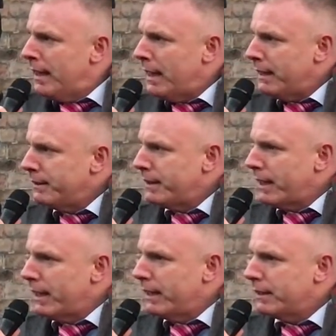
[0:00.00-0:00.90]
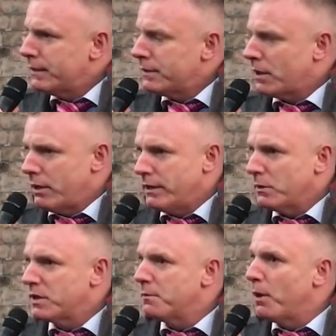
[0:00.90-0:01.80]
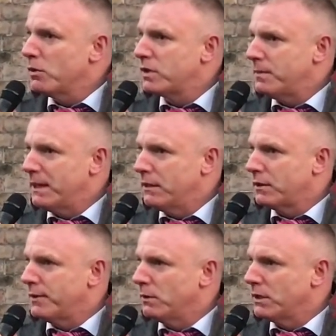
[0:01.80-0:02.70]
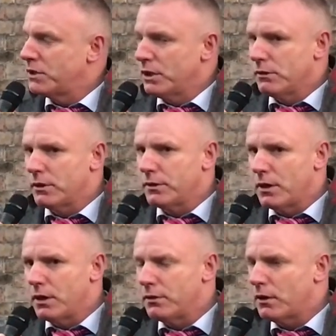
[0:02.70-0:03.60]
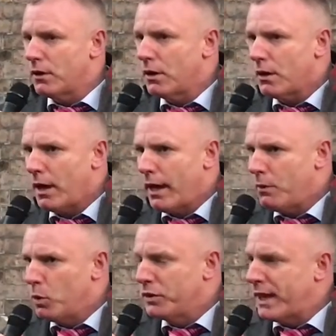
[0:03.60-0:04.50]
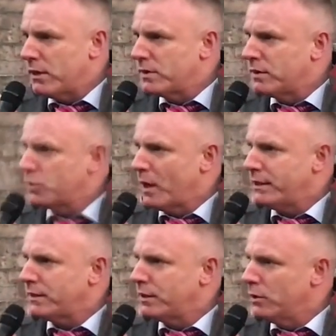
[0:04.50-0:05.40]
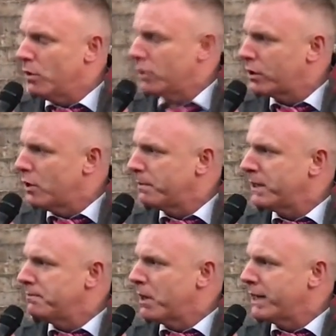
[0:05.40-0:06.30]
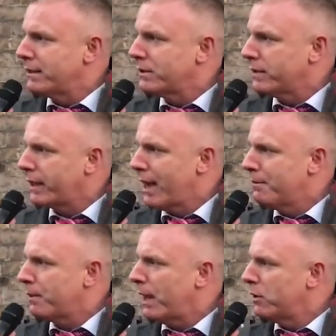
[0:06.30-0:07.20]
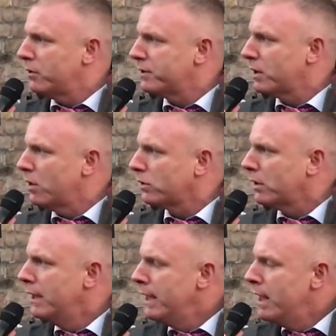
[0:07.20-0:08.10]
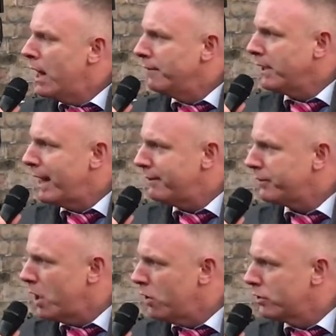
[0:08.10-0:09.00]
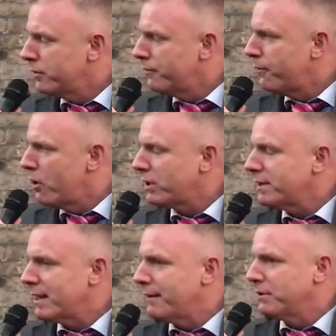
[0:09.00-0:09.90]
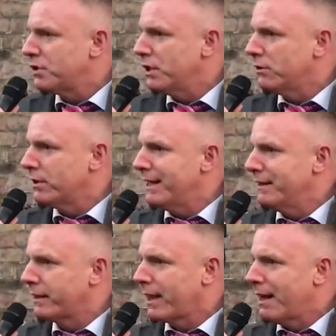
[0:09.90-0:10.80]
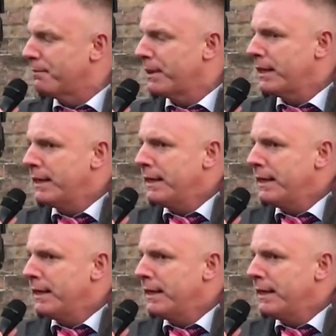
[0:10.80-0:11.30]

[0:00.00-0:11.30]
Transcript: and uh, sorry, they were supposed to be interviewing the children. There, there are uh, 1,022 unaccompanied minors in the camp out of a total of 1,147 children in the camp.